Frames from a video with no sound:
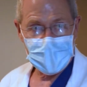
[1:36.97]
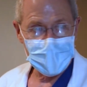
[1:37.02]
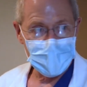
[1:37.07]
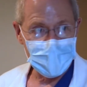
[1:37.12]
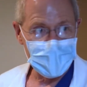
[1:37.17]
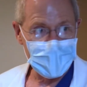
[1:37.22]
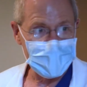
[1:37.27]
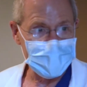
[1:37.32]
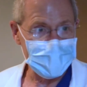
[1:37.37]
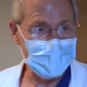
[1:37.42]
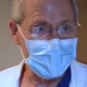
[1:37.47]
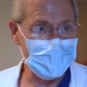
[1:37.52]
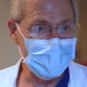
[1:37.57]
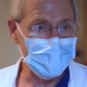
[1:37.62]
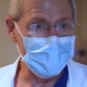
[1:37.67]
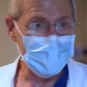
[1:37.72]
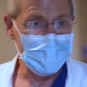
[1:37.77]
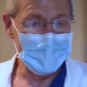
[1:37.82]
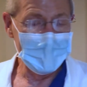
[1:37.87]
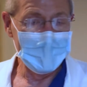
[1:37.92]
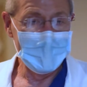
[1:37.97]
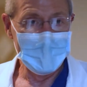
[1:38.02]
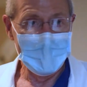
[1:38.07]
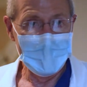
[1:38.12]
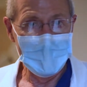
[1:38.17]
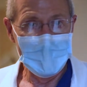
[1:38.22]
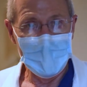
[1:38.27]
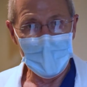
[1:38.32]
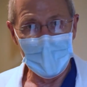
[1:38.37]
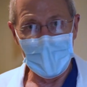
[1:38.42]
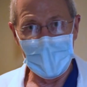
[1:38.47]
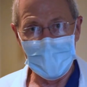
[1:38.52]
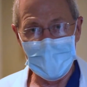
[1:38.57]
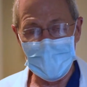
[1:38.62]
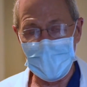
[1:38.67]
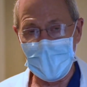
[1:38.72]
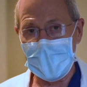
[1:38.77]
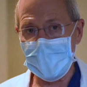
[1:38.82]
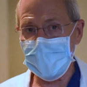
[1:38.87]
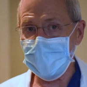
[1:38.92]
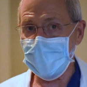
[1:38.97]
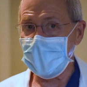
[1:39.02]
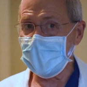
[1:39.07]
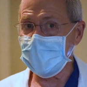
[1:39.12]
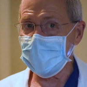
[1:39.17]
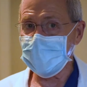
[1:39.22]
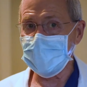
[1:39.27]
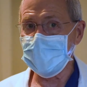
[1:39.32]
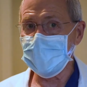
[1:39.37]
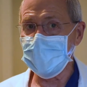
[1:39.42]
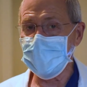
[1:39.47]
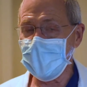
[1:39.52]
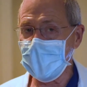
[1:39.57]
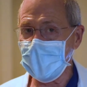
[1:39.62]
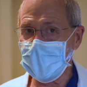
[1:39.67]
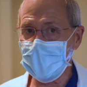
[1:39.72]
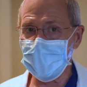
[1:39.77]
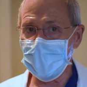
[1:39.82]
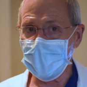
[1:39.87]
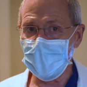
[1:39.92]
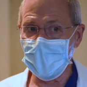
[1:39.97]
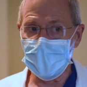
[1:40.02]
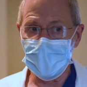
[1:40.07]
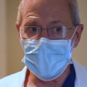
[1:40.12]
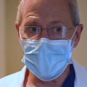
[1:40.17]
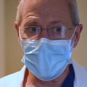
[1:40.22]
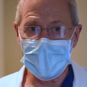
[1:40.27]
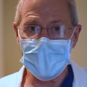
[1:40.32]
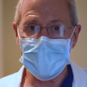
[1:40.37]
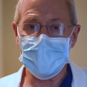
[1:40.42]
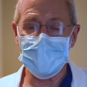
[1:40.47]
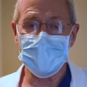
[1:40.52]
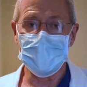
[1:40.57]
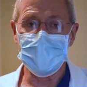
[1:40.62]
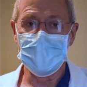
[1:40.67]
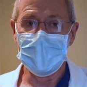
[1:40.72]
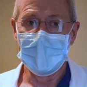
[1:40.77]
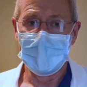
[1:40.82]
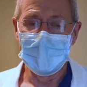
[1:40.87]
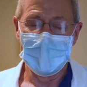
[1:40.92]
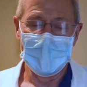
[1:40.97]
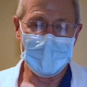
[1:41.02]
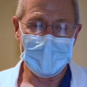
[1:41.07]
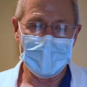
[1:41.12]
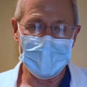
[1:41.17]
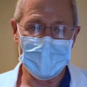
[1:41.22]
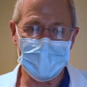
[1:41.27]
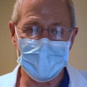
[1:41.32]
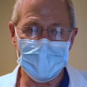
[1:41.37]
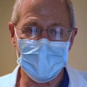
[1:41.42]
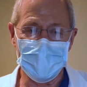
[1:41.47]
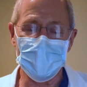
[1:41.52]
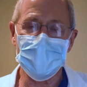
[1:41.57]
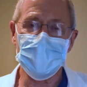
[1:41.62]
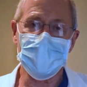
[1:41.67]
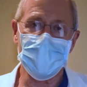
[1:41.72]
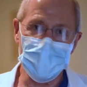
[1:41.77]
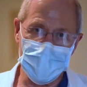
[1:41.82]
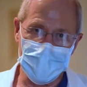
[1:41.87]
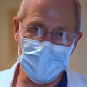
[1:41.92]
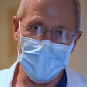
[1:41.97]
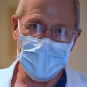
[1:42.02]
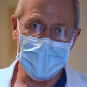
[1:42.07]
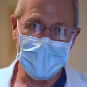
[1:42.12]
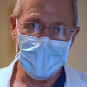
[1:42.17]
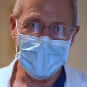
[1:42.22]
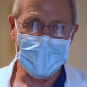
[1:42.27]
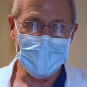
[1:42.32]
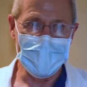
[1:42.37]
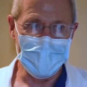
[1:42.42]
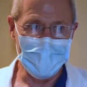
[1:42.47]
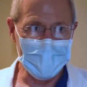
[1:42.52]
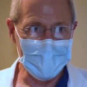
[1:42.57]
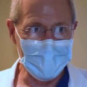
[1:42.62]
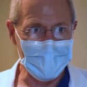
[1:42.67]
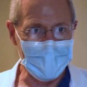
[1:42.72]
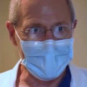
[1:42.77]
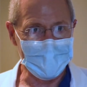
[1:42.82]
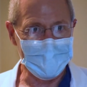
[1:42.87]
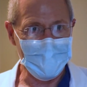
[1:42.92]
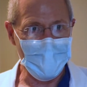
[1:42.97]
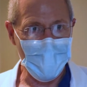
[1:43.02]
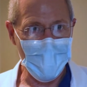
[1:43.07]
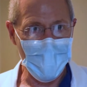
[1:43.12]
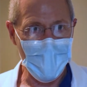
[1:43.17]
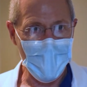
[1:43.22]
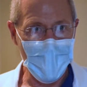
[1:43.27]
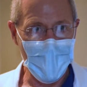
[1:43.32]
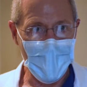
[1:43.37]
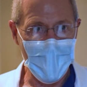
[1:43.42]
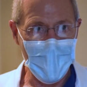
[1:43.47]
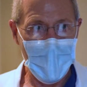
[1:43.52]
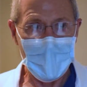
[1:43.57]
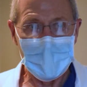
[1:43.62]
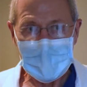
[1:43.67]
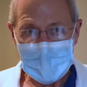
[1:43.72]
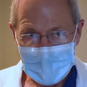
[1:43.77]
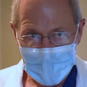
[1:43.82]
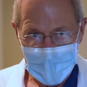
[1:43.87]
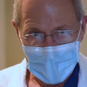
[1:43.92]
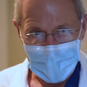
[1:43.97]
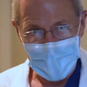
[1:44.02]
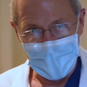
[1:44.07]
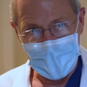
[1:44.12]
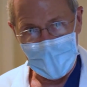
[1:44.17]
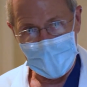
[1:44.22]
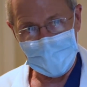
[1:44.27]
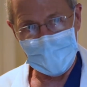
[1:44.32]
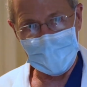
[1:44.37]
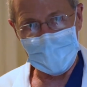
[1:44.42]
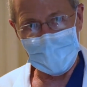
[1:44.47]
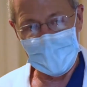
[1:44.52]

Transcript: on that end. We have spectralis in the back where we're doing some research-oriented imaging. Let's go out to the